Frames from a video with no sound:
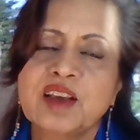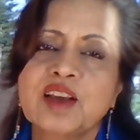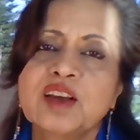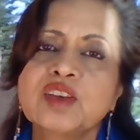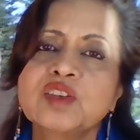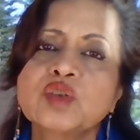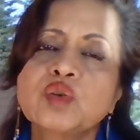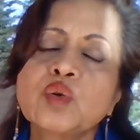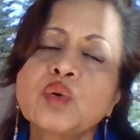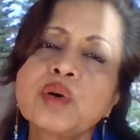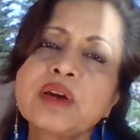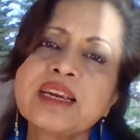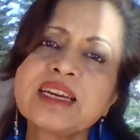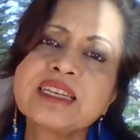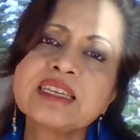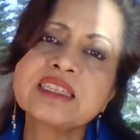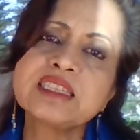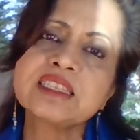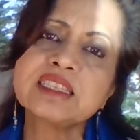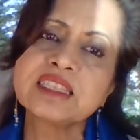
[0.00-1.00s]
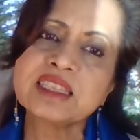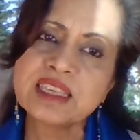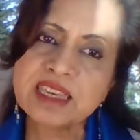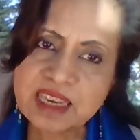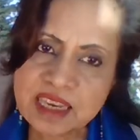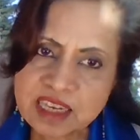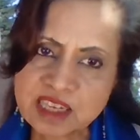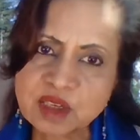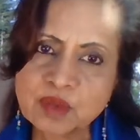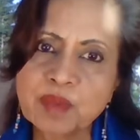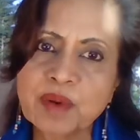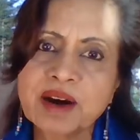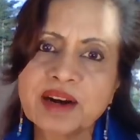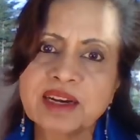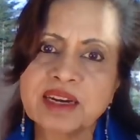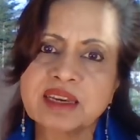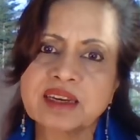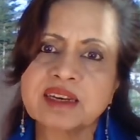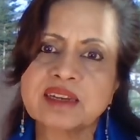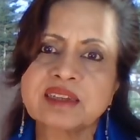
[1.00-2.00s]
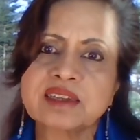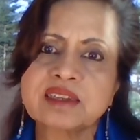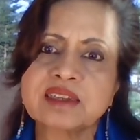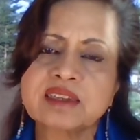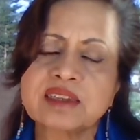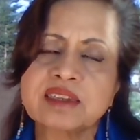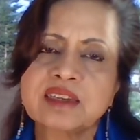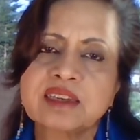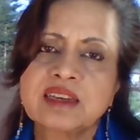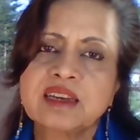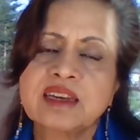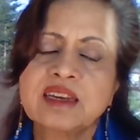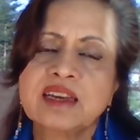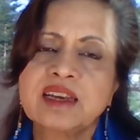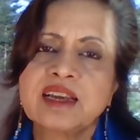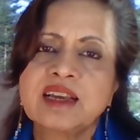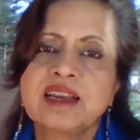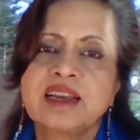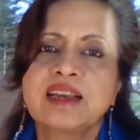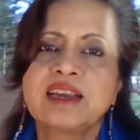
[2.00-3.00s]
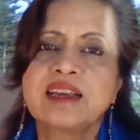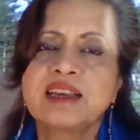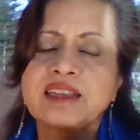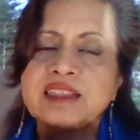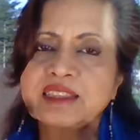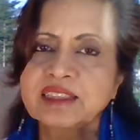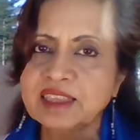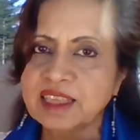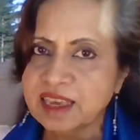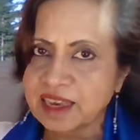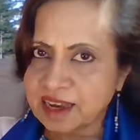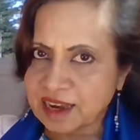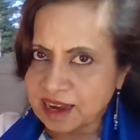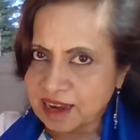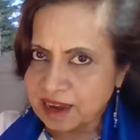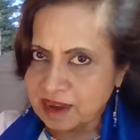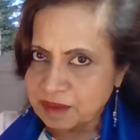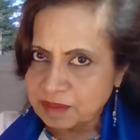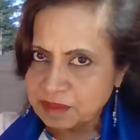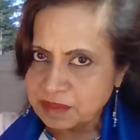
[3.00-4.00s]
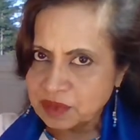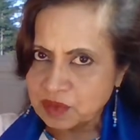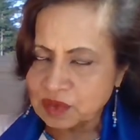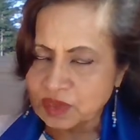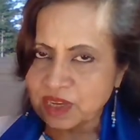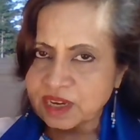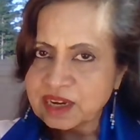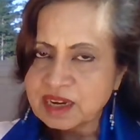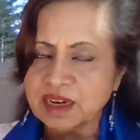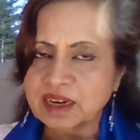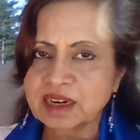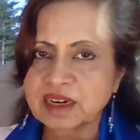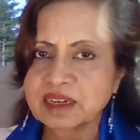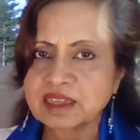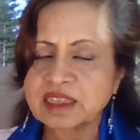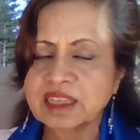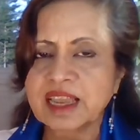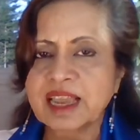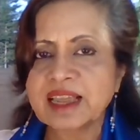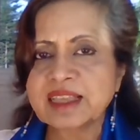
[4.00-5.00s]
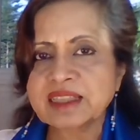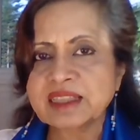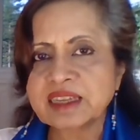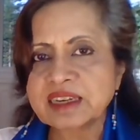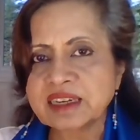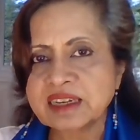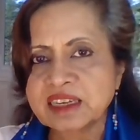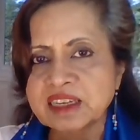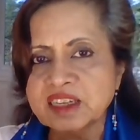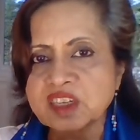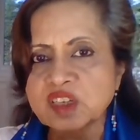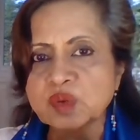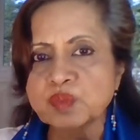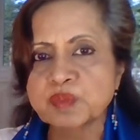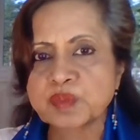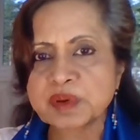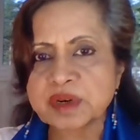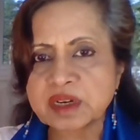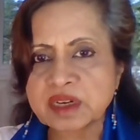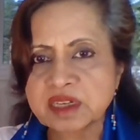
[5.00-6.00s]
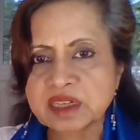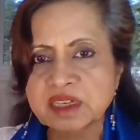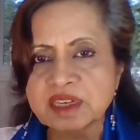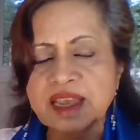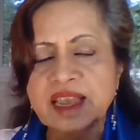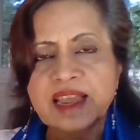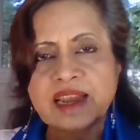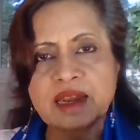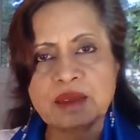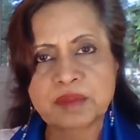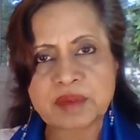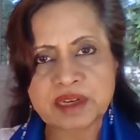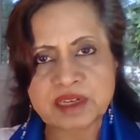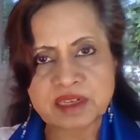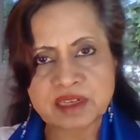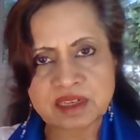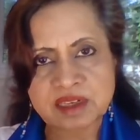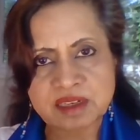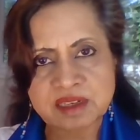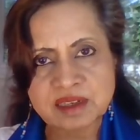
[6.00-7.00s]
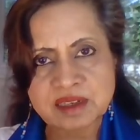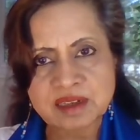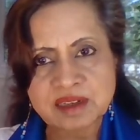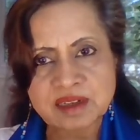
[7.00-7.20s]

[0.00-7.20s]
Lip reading: So it is these particles, they come to the earth and they disperse elements